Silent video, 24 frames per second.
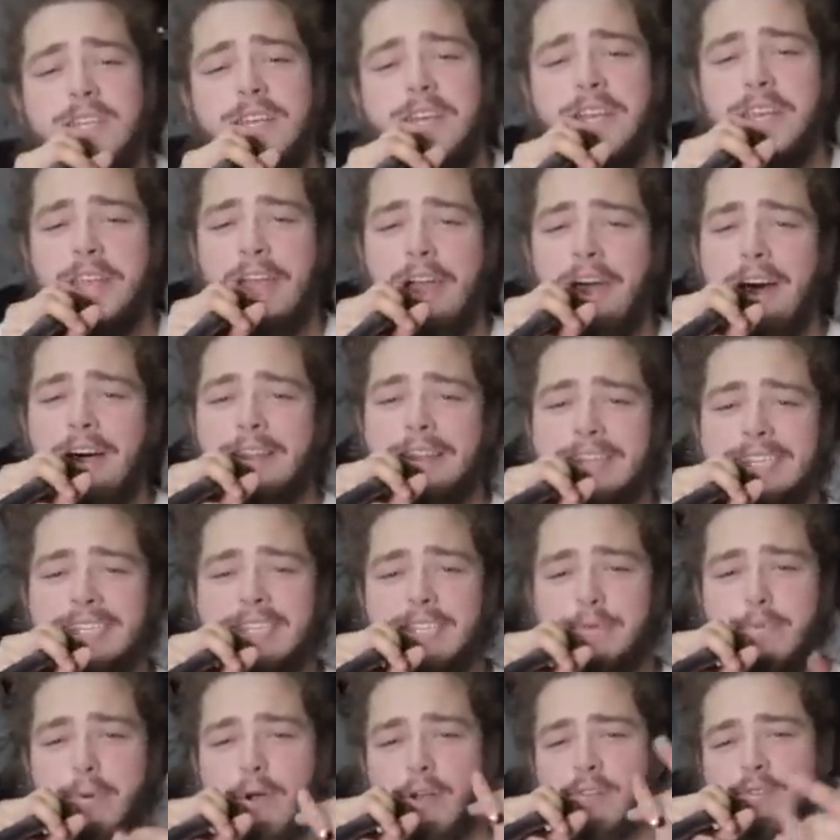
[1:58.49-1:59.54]
good, y'all? This
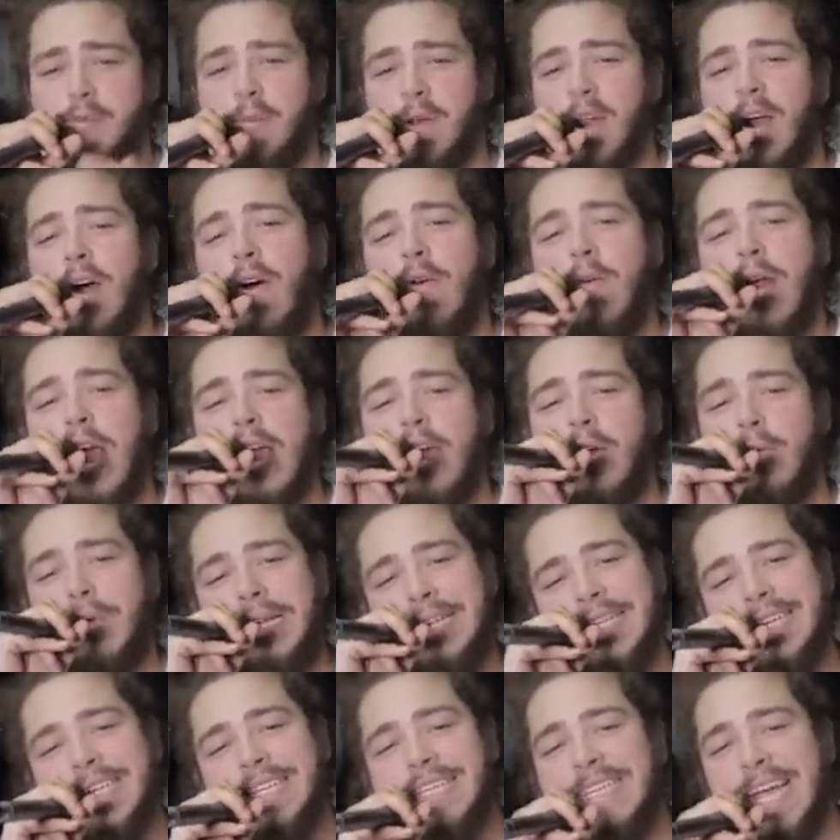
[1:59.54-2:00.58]
is Post Malone rocking with
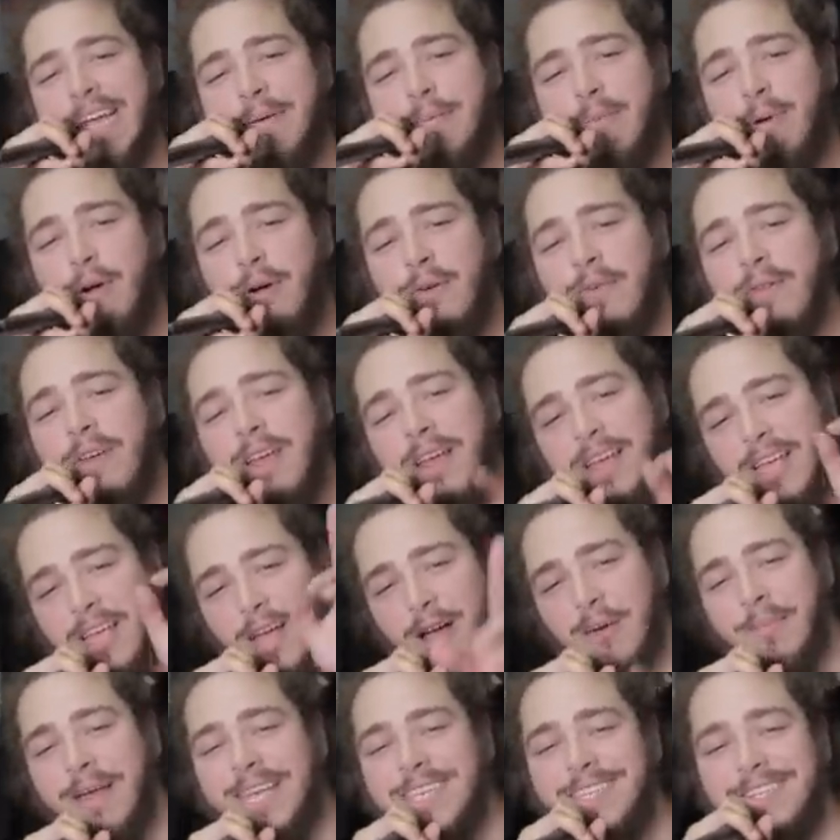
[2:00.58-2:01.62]
DJBooth.
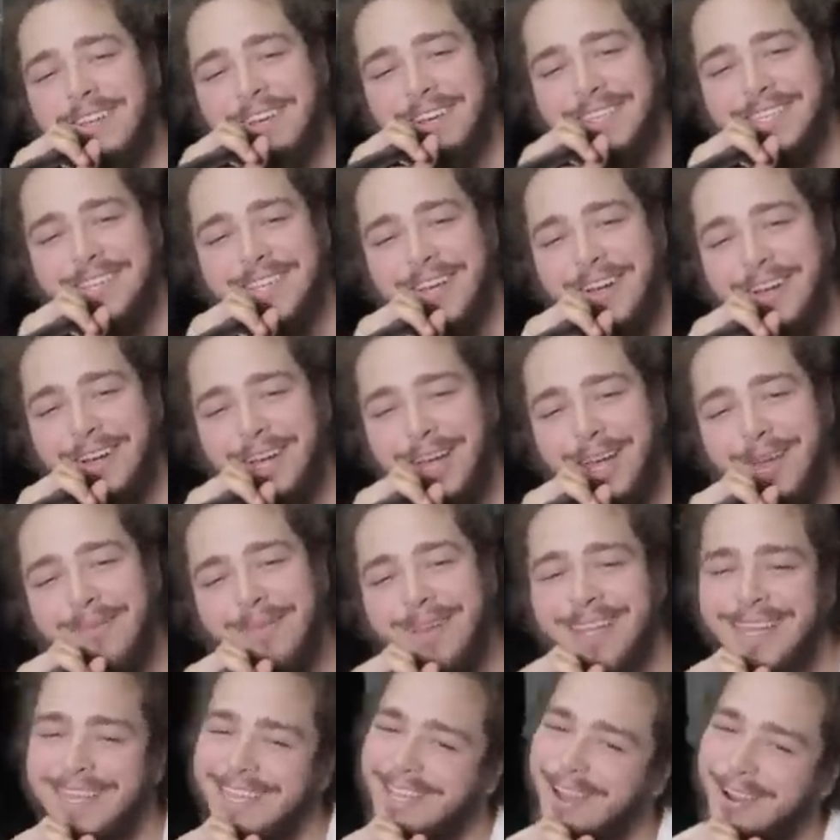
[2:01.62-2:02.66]
Y'all make sure to turn up.
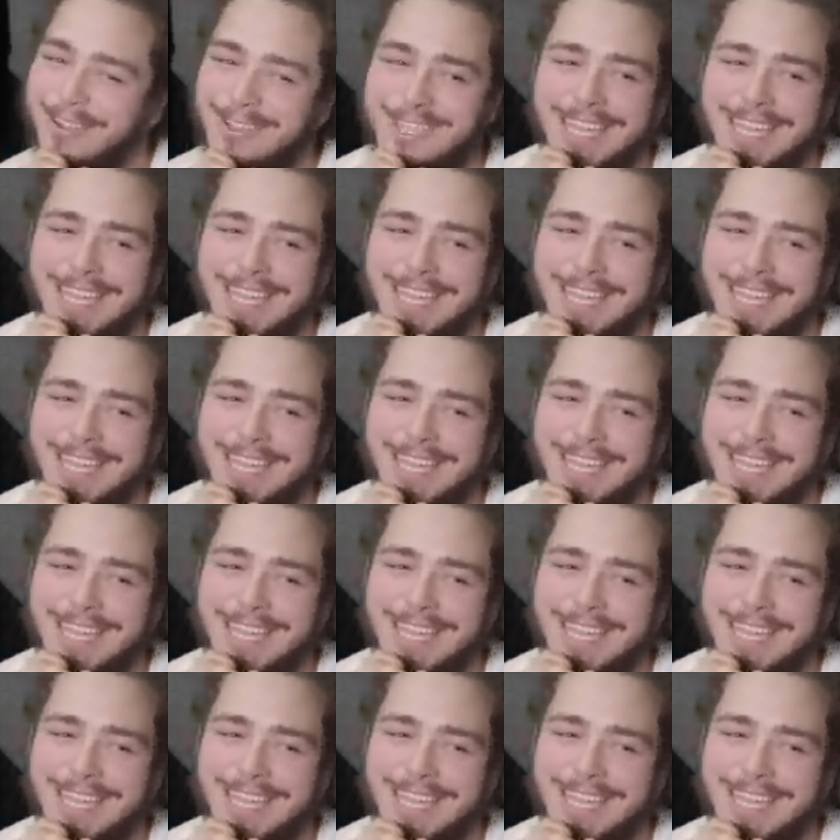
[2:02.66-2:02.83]
Go